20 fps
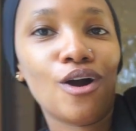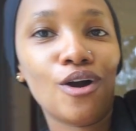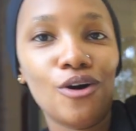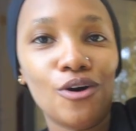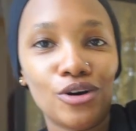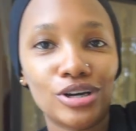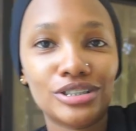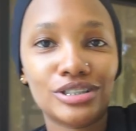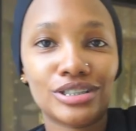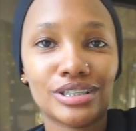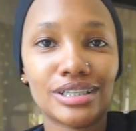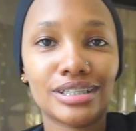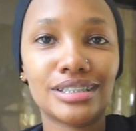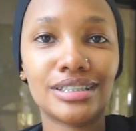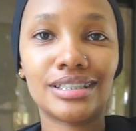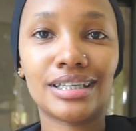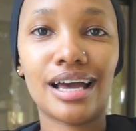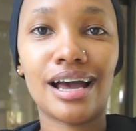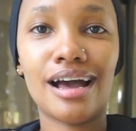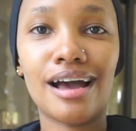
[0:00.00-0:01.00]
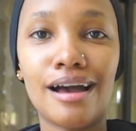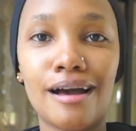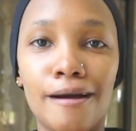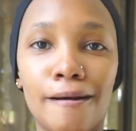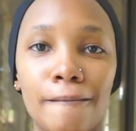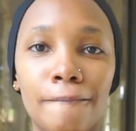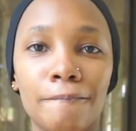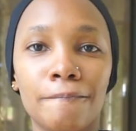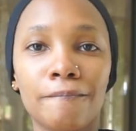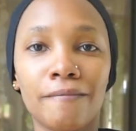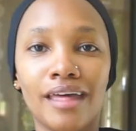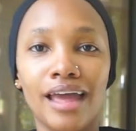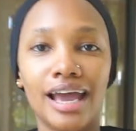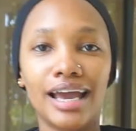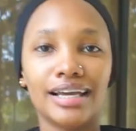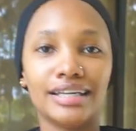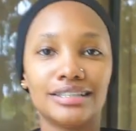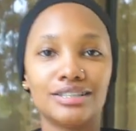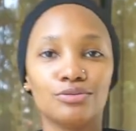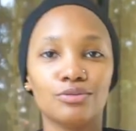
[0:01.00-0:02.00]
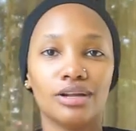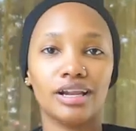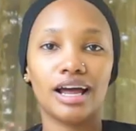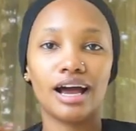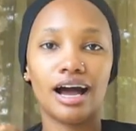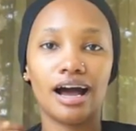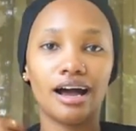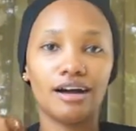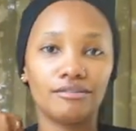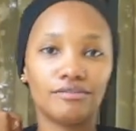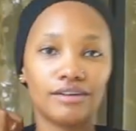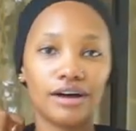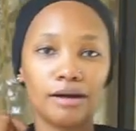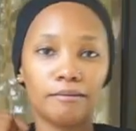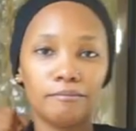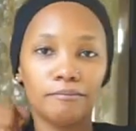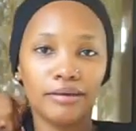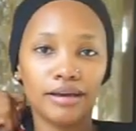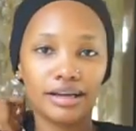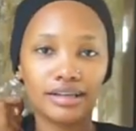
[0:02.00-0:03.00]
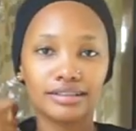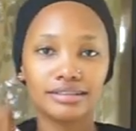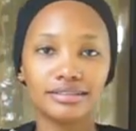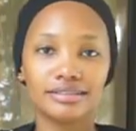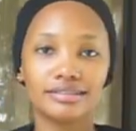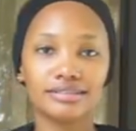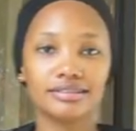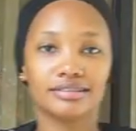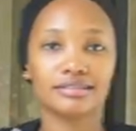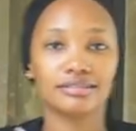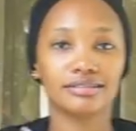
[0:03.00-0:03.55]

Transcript: gorgeous. It will have a belt